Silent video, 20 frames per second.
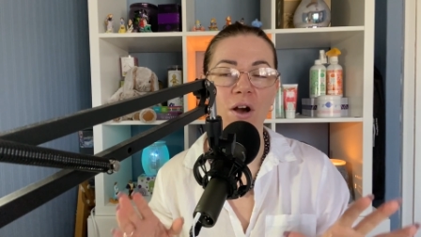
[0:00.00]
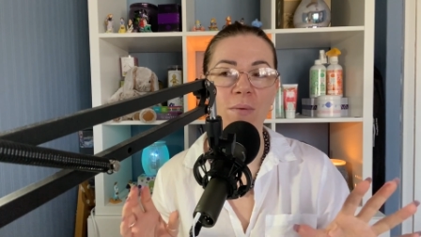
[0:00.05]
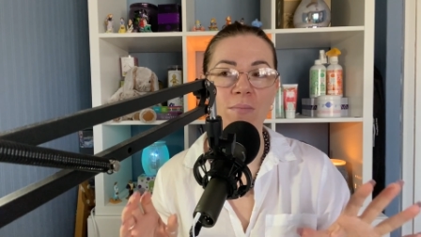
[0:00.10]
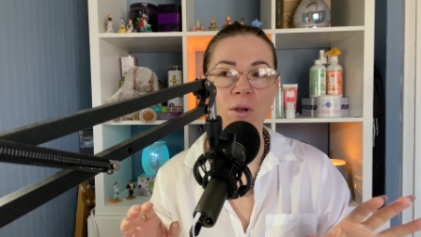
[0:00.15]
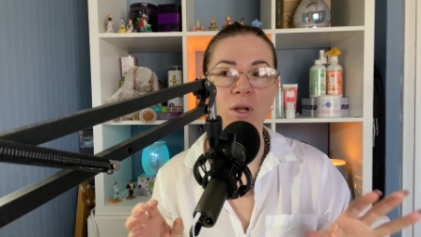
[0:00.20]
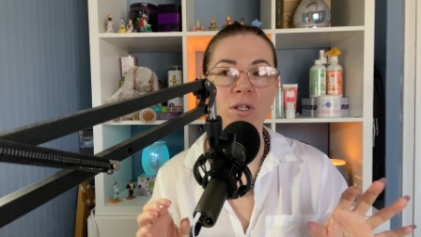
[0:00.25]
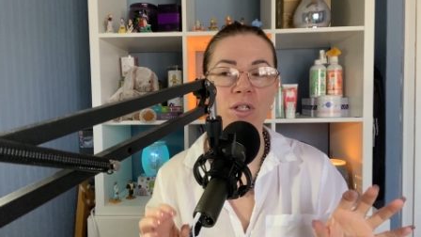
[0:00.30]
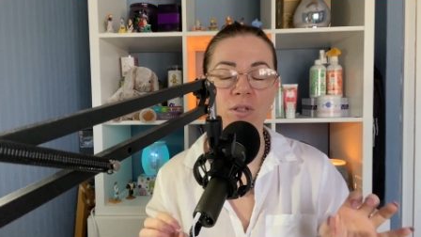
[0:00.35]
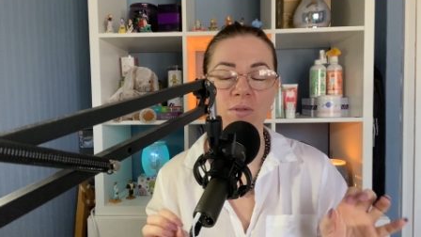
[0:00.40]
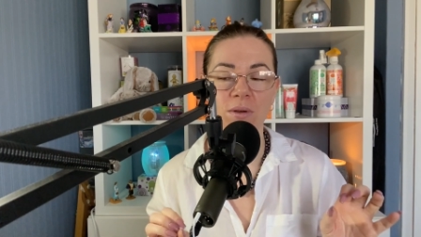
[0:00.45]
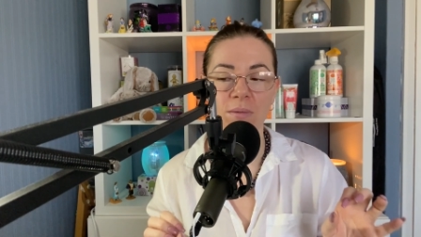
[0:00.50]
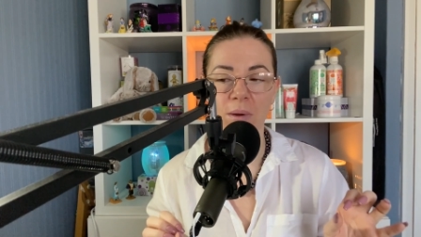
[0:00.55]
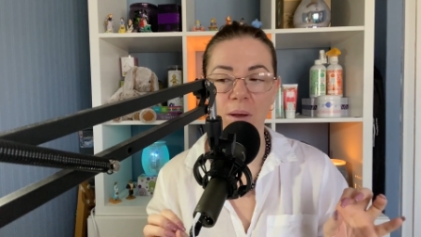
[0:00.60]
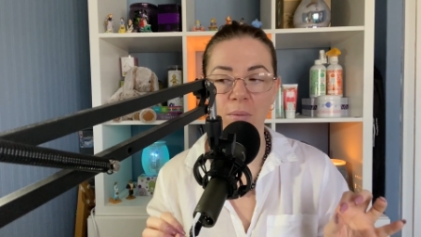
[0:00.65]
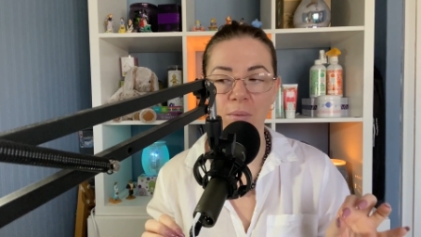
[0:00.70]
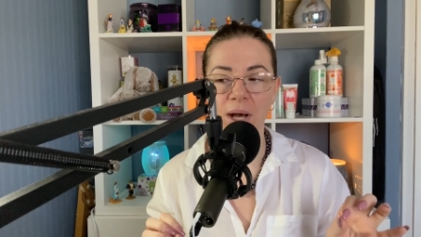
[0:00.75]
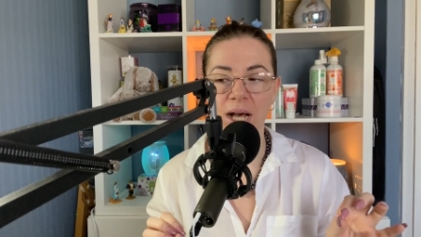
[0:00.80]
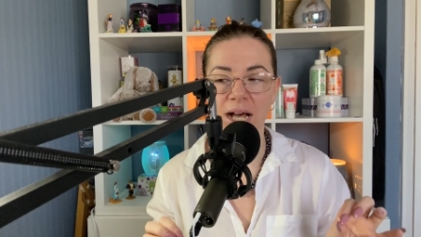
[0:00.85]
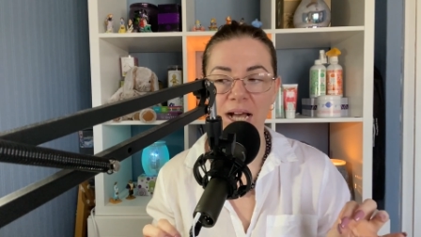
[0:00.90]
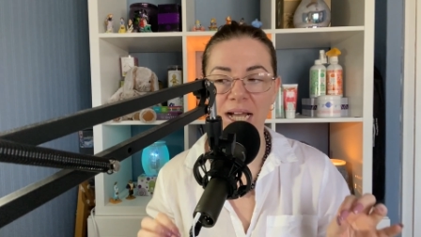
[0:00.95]
I'm not doing my
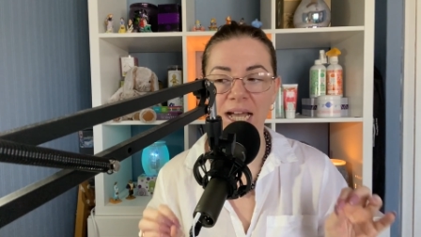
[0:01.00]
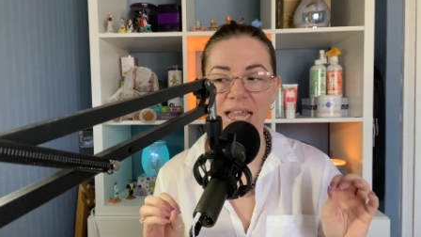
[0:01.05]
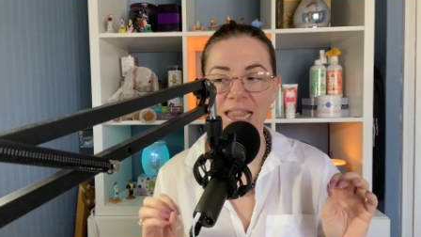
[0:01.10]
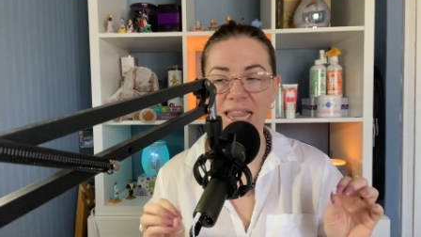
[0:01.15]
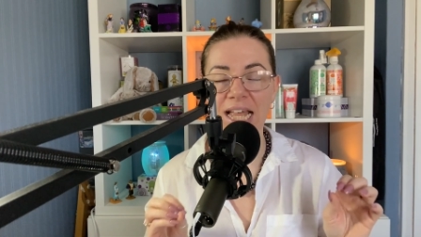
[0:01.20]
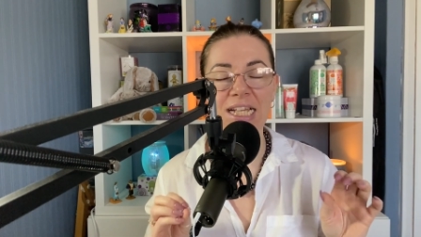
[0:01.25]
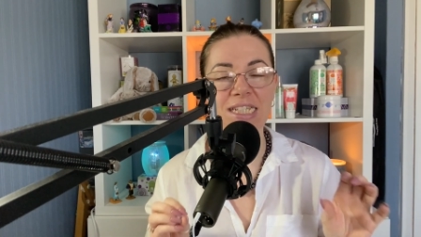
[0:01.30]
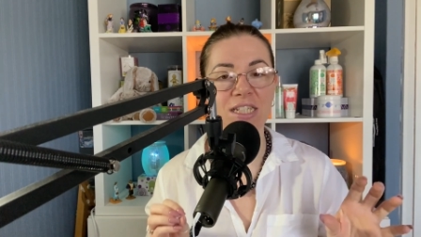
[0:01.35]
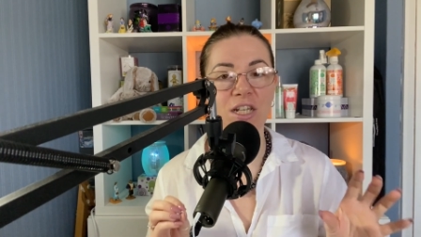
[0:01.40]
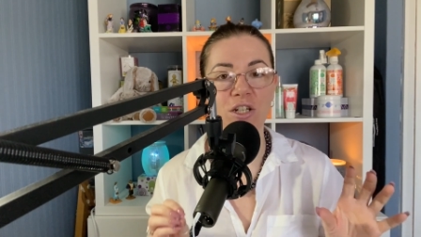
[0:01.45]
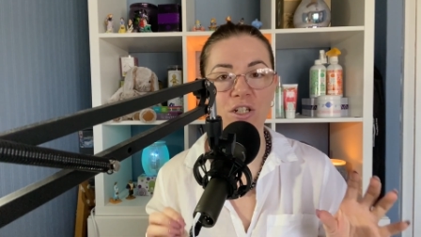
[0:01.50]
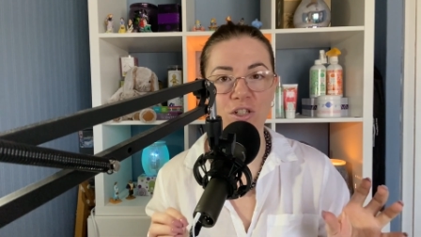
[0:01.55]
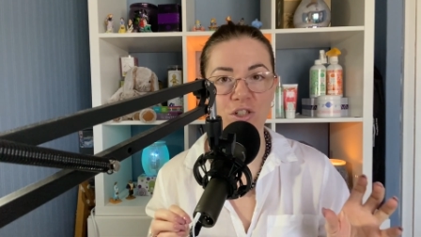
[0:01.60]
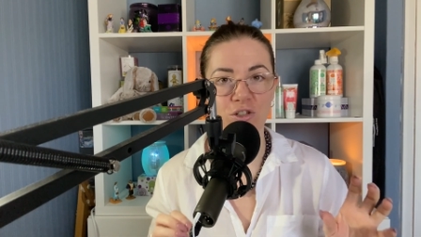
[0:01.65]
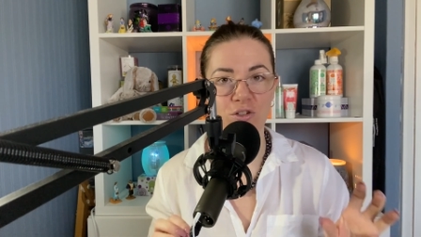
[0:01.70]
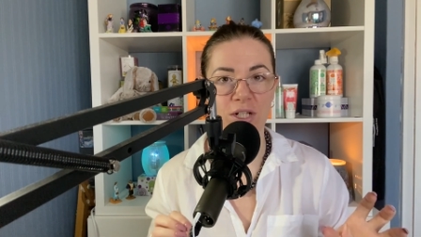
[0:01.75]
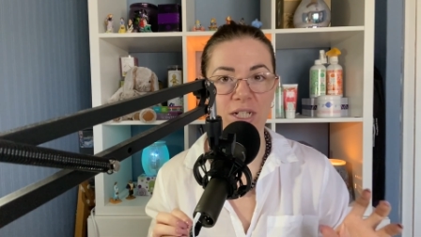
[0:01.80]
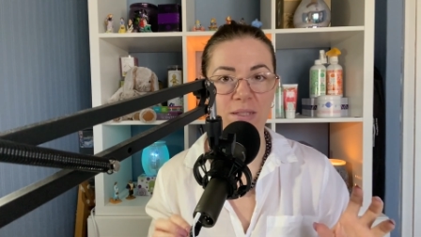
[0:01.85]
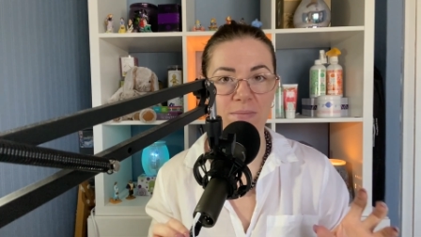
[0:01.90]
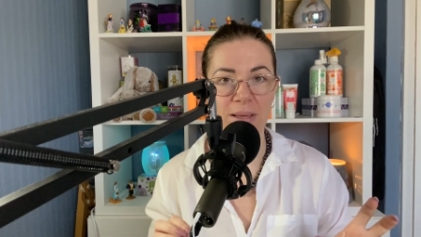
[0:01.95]
work and that's going to
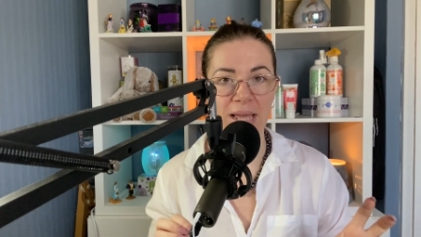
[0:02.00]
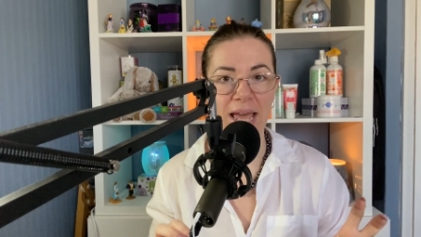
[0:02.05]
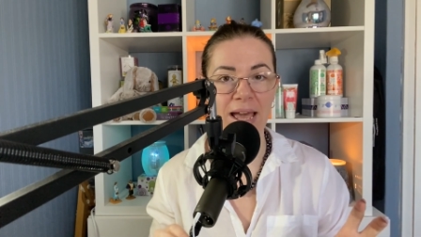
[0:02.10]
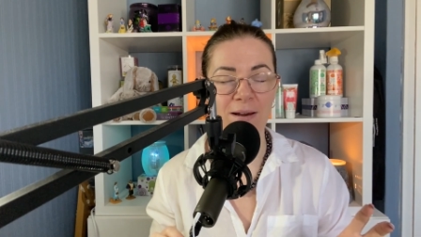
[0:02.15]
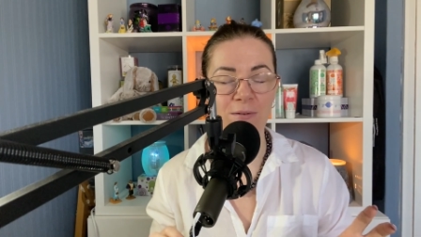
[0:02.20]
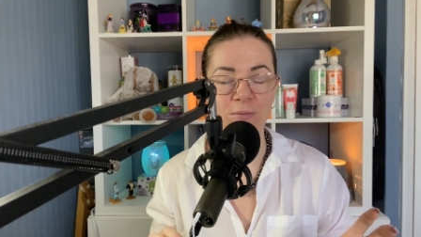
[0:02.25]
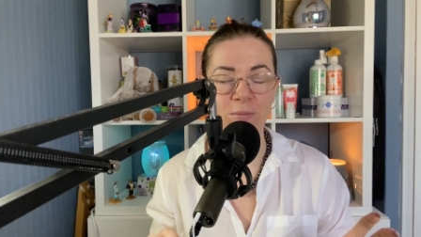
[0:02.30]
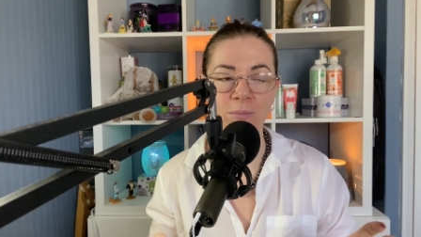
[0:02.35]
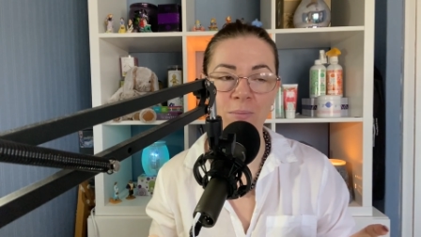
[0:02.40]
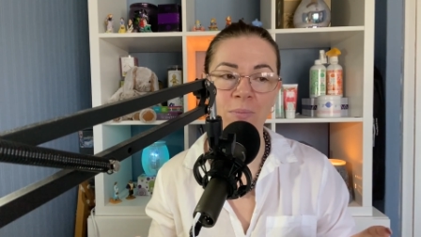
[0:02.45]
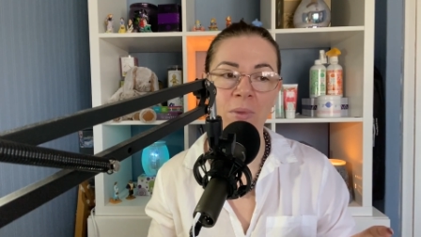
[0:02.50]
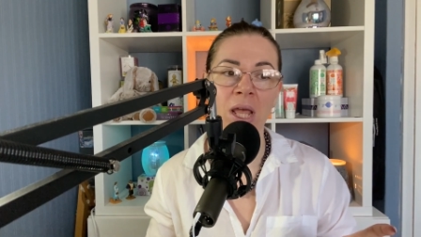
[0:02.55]
stress me out.